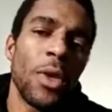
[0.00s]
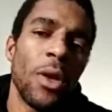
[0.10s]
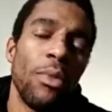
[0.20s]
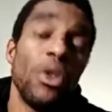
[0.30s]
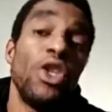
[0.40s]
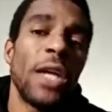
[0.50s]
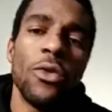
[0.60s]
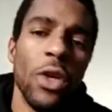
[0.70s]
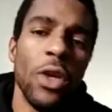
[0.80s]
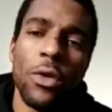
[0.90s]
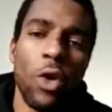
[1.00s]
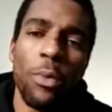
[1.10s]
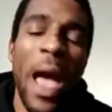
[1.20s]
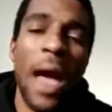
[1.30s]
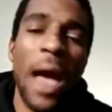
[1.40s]
trajectory or
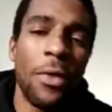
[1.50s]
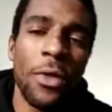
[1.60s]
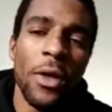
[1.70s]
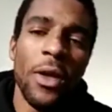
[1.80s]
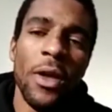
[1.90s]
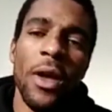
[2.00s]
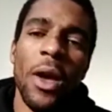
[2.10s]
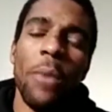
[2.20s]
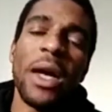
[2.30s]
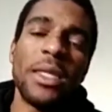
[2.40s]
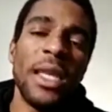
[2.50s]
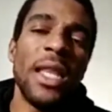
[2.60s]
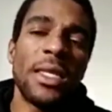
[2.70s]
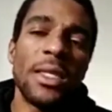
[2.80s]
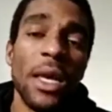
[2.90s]
path. I say
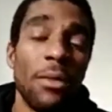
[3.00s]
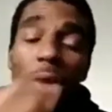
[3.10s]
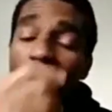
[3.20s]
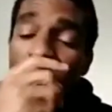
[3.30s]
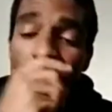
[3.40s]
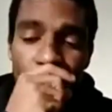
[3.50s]
that to say, bro, like